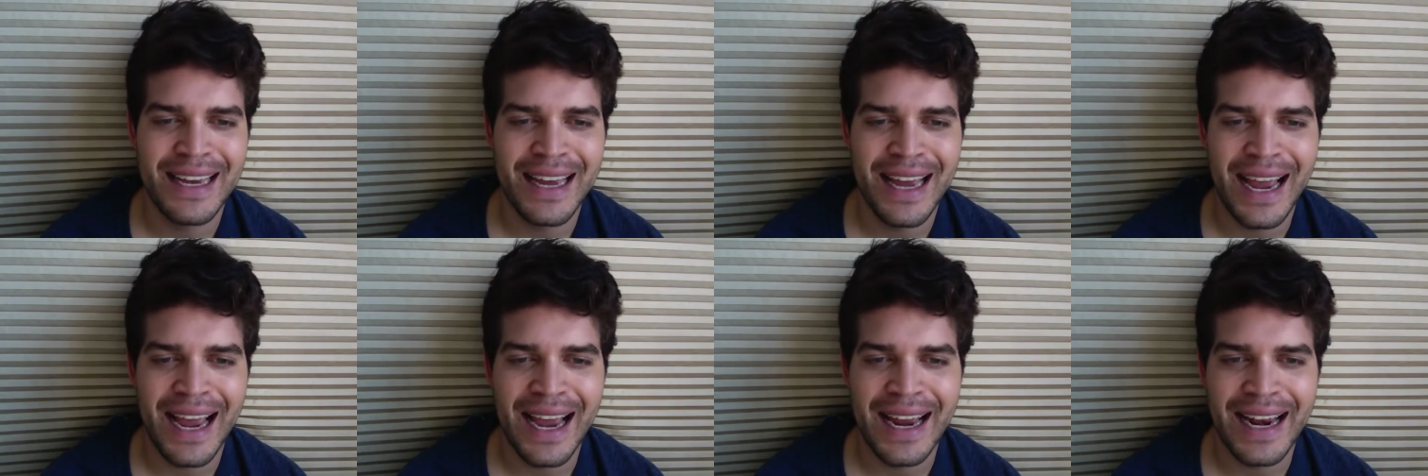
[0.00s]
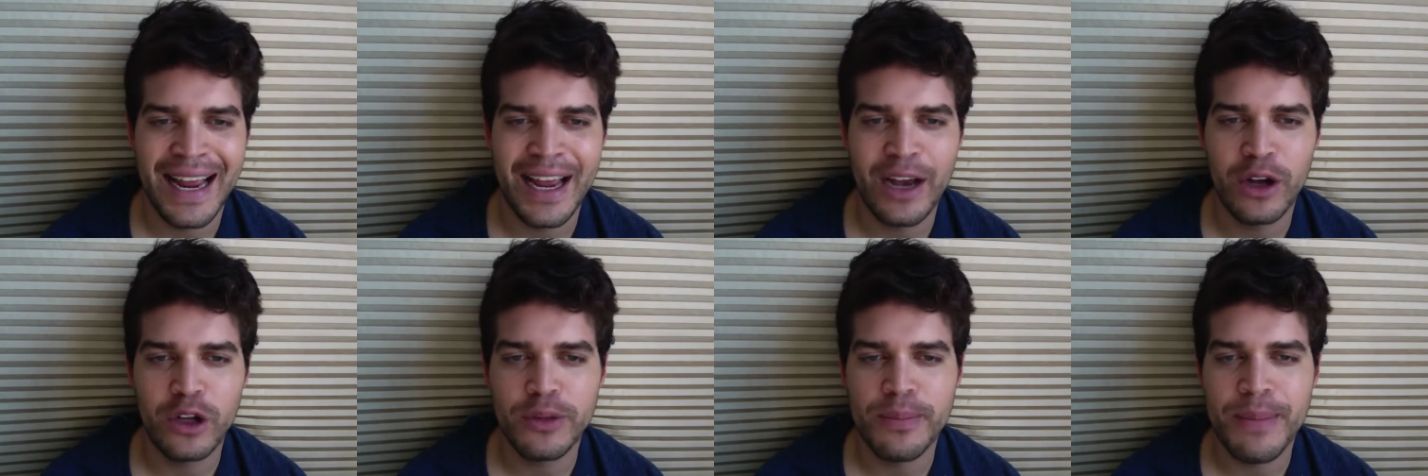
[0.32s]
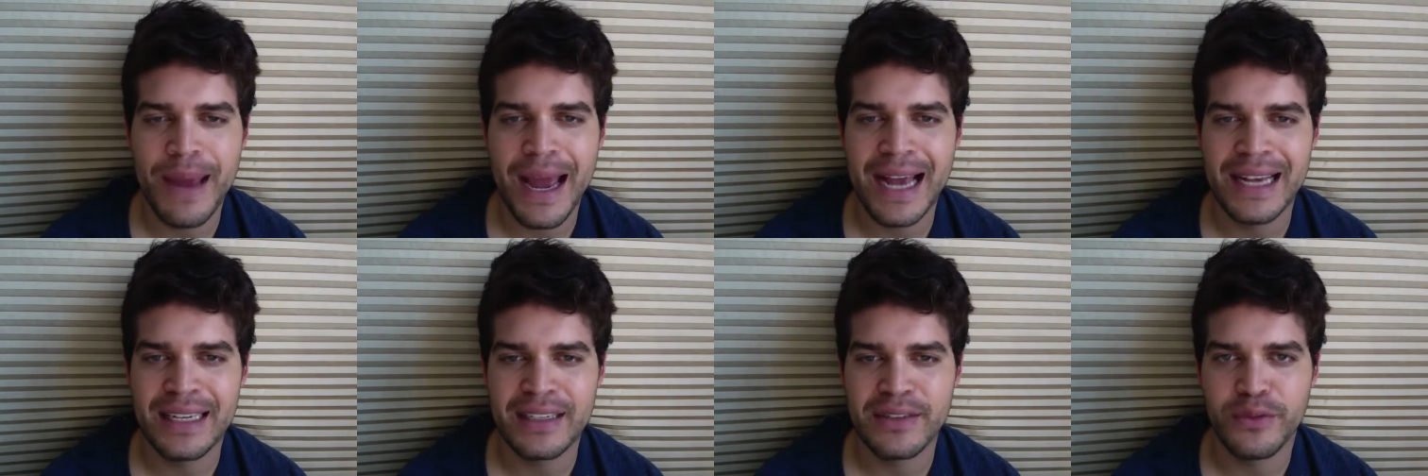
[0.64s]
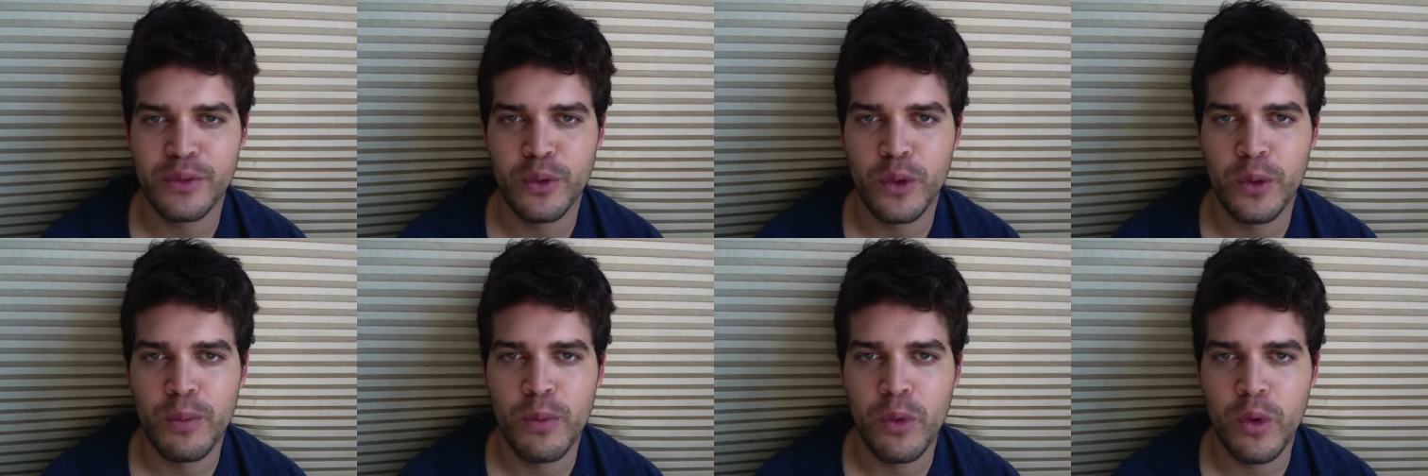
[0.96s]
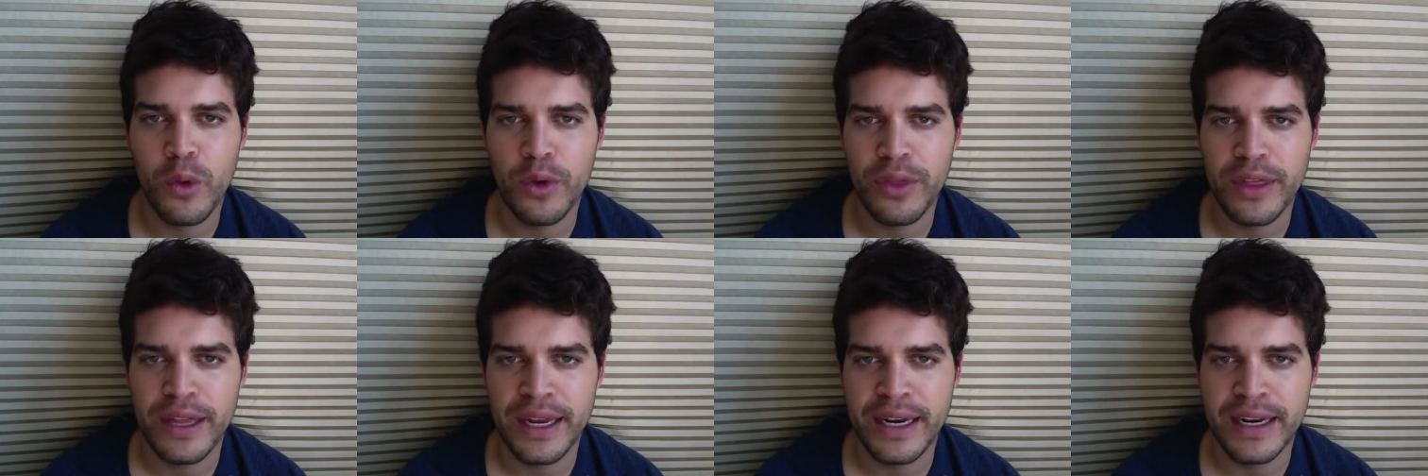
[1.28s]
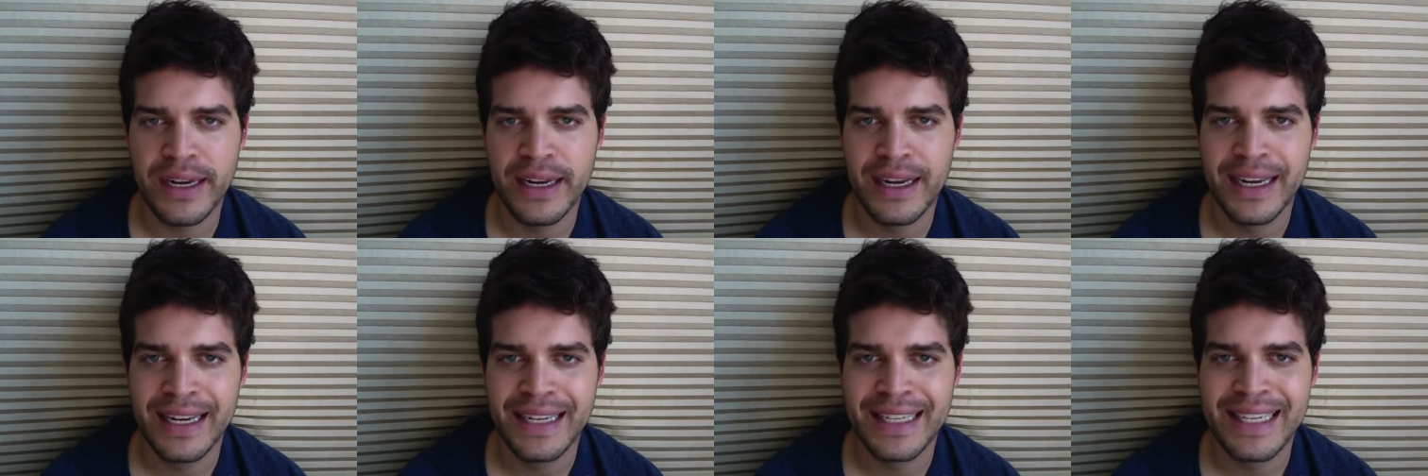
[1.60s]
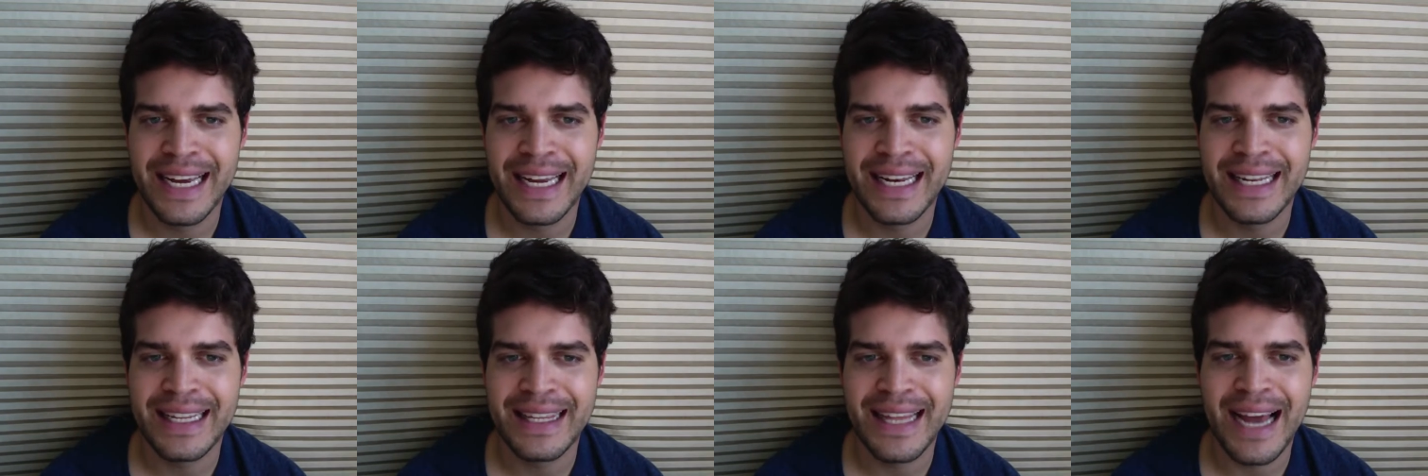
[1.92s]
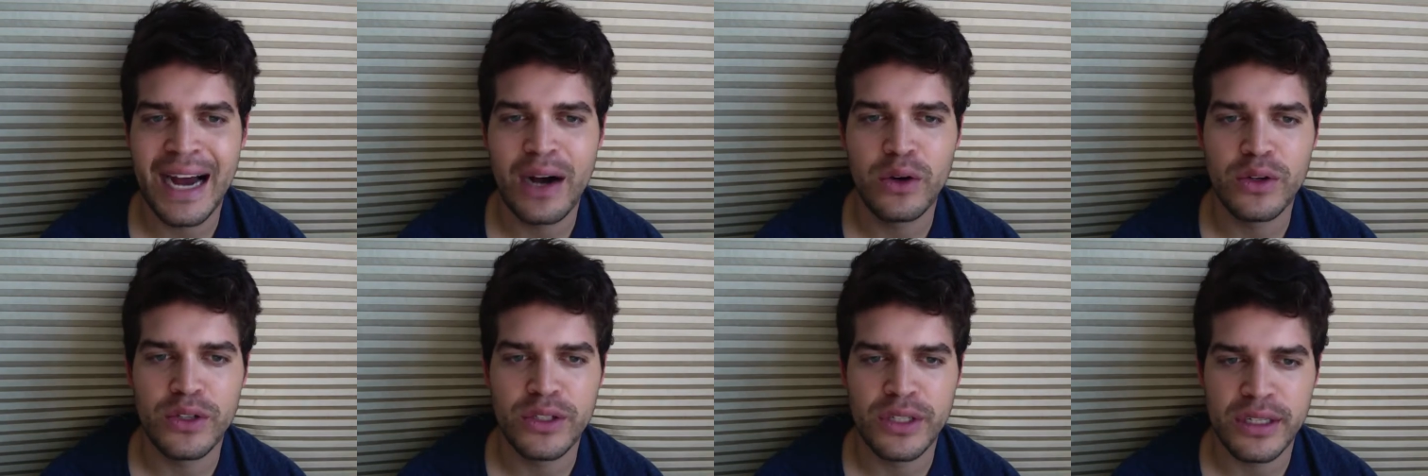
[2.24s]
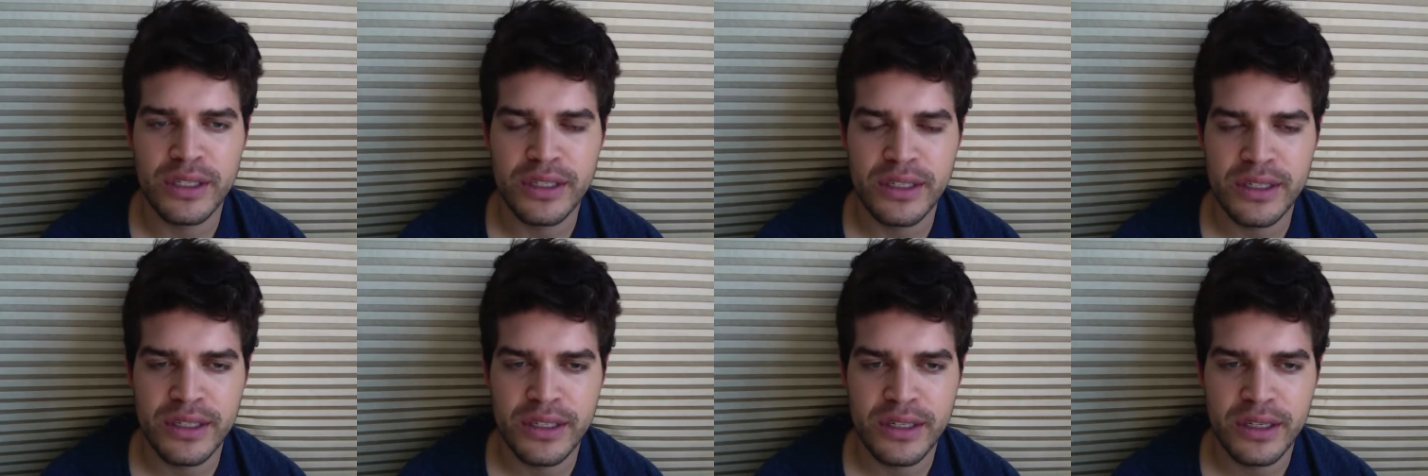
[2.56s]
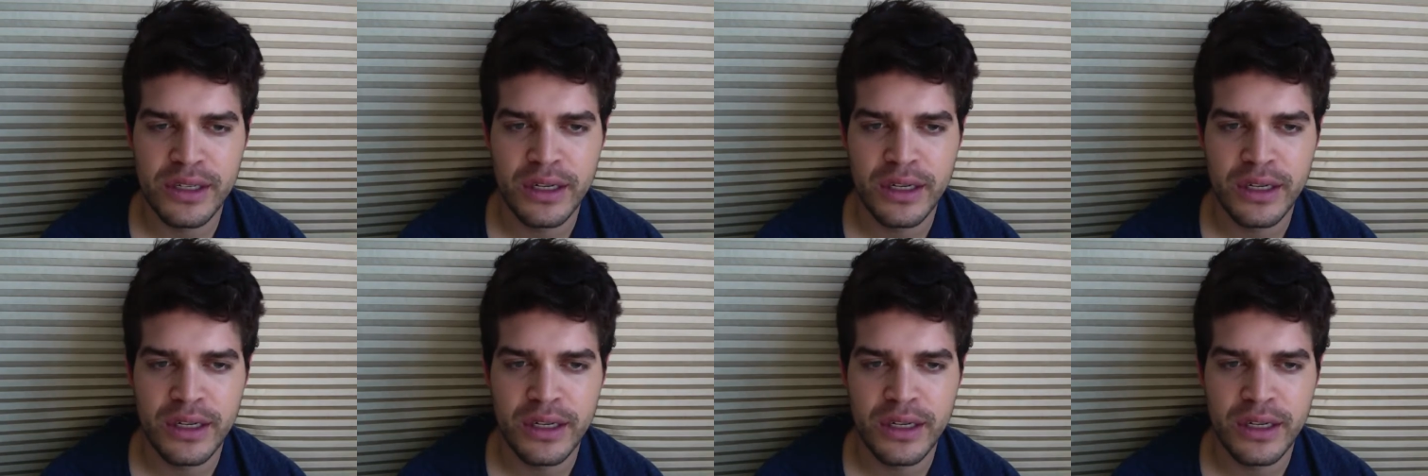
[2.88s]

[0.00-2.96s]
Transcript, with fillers: and held Mass for more than 10,000